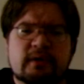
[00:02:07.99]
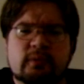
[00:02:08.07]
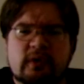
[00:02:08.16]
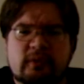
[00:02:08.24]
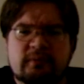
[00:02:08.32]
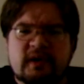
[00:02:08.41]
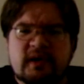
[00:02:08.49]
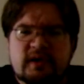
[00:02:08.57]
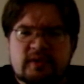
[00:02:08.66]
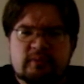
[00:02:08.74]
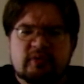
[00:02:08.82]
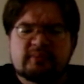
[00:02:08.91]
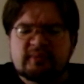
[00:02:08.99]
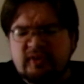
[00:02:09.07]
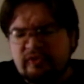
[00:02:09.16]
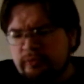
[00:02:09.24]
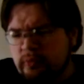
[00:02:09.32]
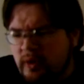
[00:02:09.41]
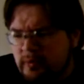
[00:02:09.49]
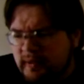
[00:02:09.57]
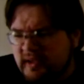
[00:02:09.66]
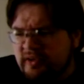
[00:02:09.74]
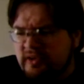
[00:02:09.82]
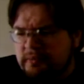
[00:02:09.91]
Well, the problem is, while we
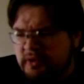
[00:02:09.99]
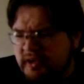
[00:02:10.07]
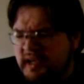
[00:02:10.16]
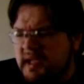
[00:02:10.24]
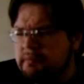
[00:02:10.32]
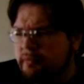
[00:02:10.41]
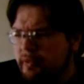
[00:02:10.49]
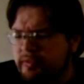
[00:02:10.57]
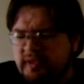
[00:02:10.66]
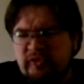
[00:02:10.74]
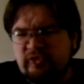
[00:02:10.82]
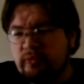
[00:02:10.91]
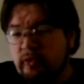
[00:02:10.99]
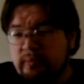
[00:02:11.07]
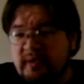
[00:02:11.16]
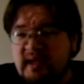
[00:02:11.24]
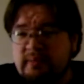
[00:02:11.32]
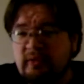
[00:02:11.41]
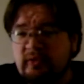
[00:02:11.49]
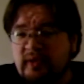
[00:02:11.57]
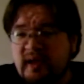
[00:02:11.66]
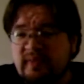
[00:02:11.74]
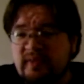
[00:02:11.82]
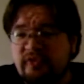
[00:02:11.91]
can communicate more things to more people
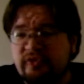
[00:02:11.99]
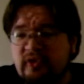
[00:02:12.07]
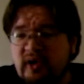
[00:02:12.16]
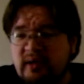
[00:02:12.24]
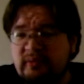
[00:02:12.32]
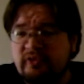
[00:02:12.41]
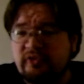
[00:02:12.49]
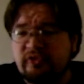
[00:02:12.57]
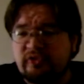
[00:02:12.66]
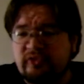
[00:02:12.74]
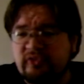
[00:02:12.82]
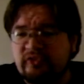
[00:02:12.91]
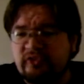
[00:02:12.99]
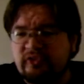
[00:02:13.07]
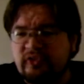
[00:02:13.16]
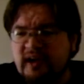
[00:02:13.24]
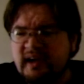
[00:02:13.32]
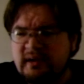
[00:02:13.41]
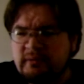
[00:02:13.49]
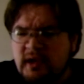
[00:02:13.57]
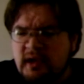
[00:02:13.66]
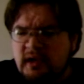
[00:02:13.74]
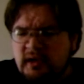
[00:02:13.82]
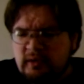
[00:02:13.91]
at this time in society,
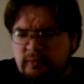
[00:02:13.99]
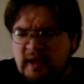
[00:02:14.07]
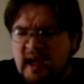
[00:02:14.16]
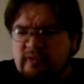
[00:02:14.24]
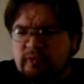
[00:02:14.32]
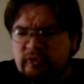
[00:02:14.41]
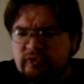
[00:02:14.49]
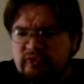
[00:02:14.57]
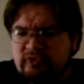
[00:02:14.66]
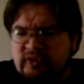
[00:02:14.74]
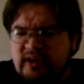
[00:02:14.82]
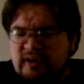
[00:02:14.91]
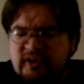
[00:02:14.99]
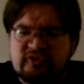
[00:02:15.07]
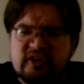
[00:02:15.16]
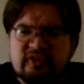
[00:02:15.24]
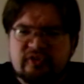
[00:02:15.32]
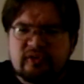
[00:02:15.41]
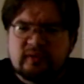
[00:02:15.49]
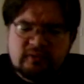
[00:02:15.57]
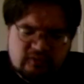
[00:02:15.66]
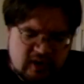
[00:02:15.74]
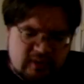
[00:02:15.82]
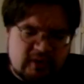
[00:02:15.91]
we have what Derek Jensen,
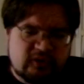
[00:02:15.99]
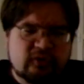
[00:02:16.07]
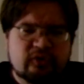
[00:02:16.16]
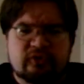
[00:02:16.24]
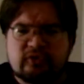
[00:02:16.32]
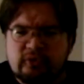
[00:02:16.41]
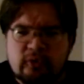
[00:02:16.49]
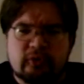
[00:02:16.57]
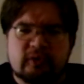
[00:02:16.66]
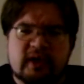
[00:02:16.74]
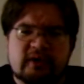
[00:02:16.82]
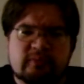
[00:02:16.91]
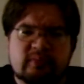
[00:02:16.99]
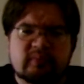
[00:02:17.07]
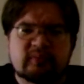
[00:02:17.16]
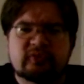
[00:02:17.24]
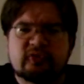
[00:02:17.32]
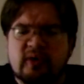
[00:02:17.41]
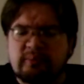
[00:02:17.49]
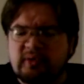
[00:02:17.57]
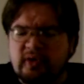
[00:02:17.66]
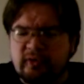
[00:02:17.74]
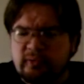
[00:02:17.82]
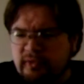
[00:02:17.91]
environmentalist and all-around top
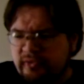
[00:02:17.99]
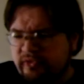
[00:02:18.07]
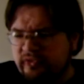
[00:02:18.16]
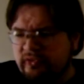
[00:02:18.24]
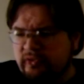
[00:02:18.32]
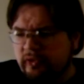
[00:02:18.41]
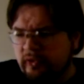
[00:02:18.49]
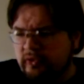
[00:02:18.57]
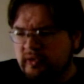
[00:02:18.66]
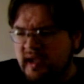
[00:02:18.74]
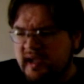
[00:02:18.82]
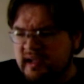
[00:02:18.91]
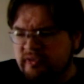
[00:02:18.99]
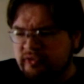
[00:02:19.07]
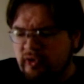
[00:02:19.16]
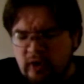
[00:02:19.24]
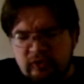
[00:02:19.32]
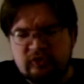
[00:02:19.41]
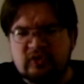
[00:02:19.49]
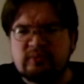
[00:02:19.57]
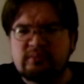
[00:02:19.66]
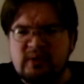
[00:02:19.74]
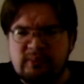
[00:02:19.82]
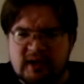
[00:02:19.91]
bloke, would call a toxic
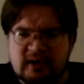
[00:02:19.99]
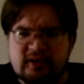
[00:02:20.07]
mimic